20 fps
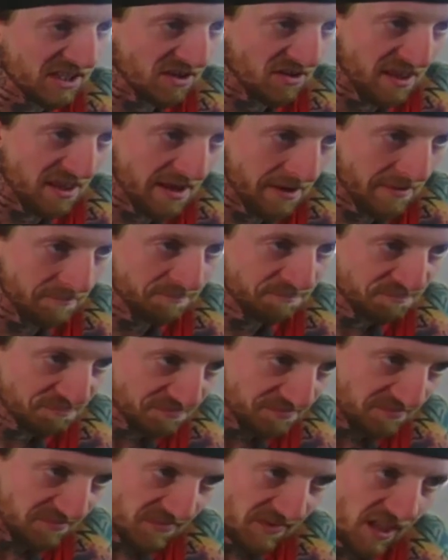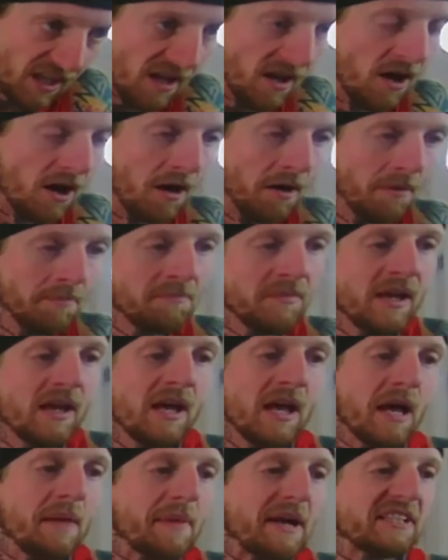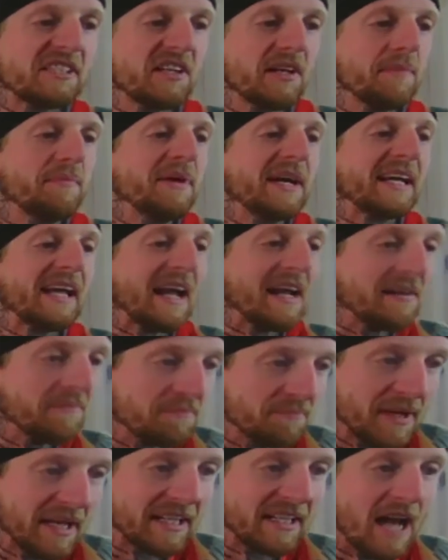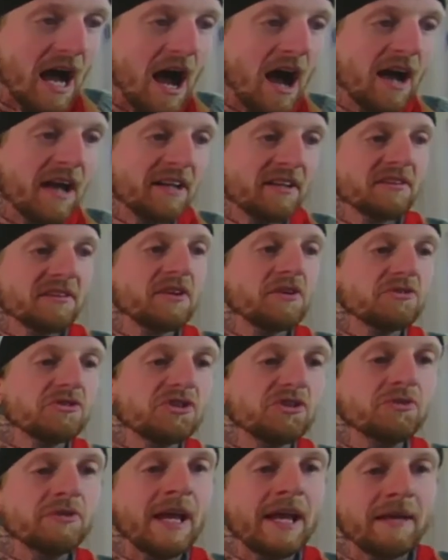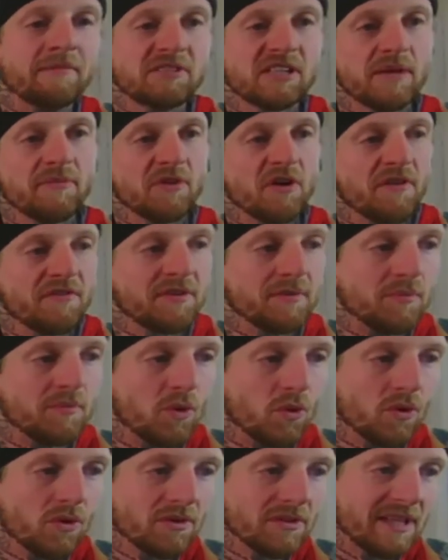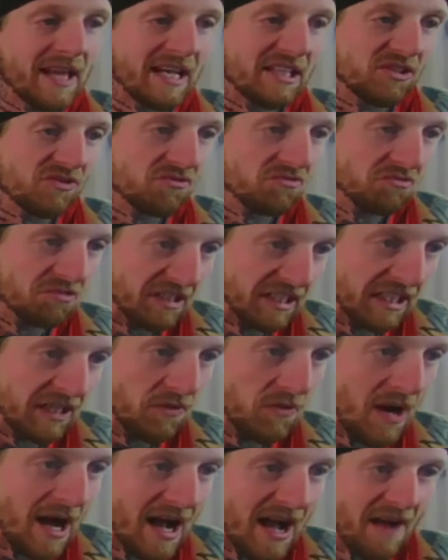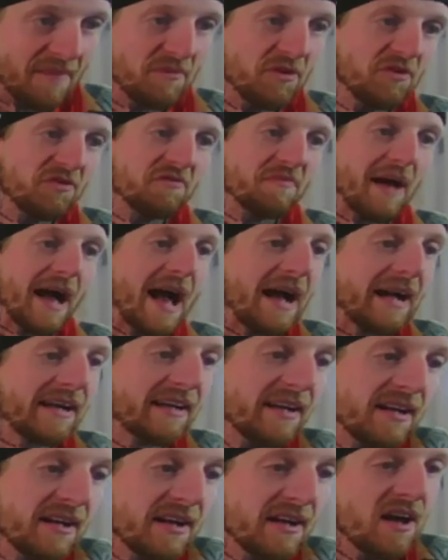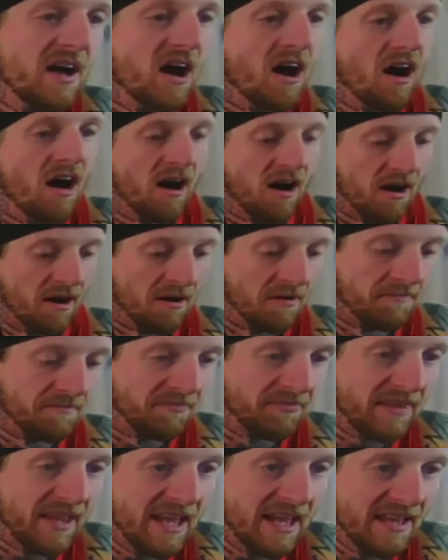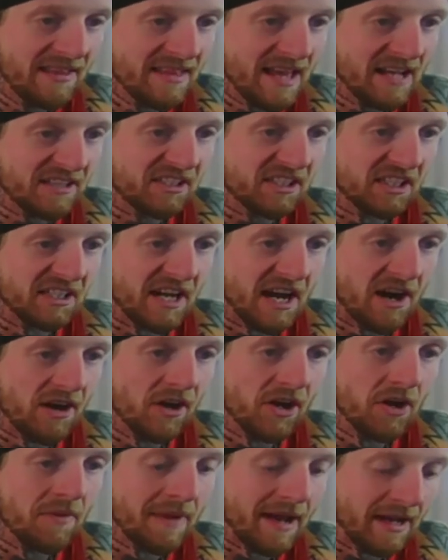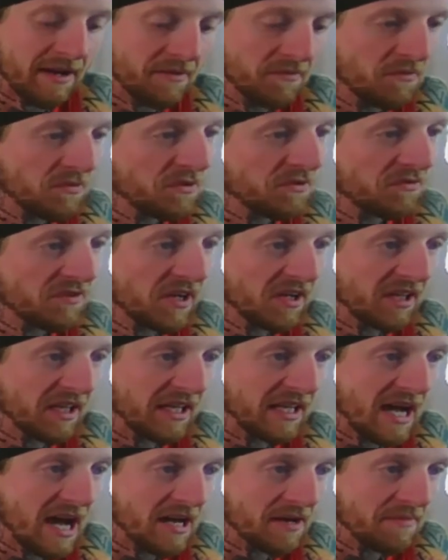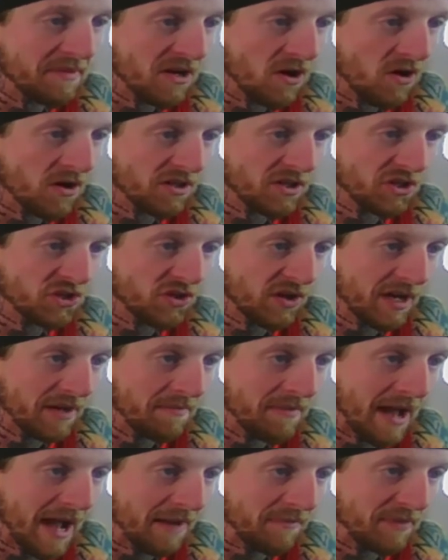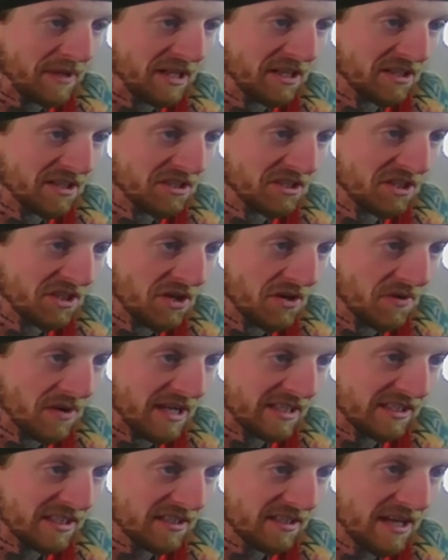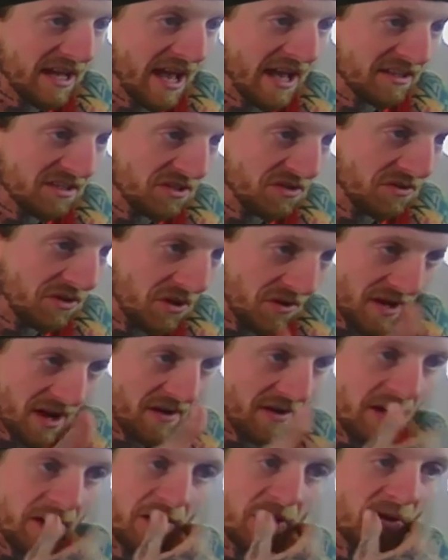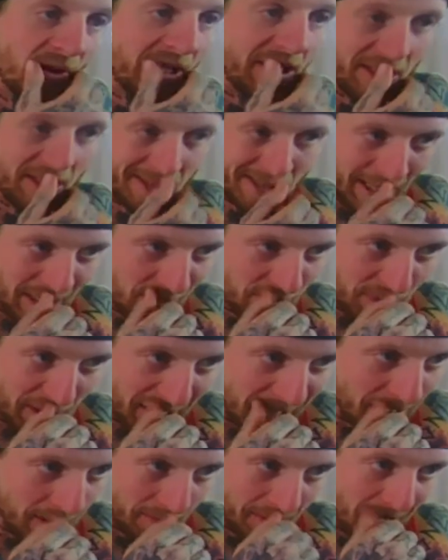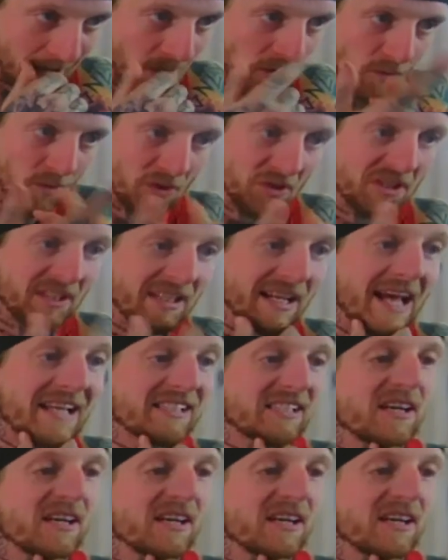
them. Basically pick 8 and pick 9, those 2 names coming off the board. That's really why I moved back. In that scenario, man, it would really kind of be hard to trade back because, as you go down here, you look at the Saints picking up Garrett Wilson. That's